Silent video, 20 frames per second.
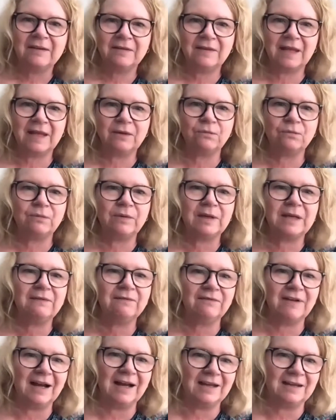They
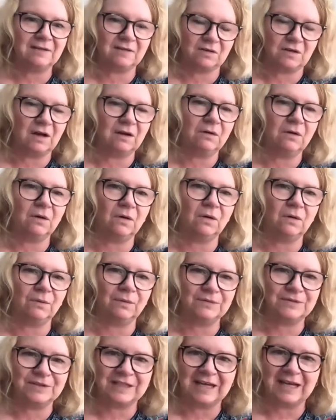revised our
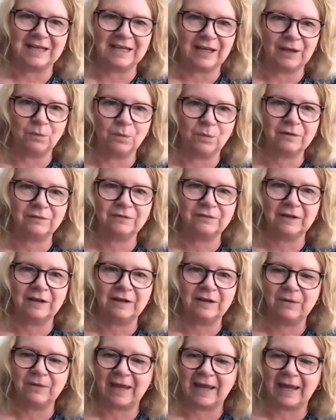whole DIA
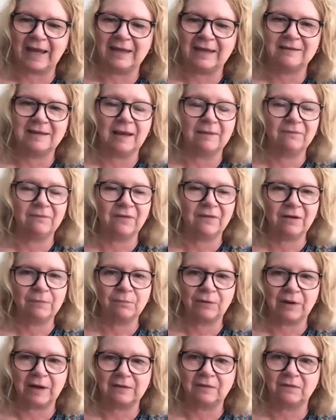workflow, and I'm very
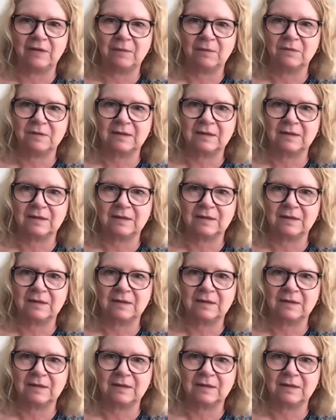proud of them.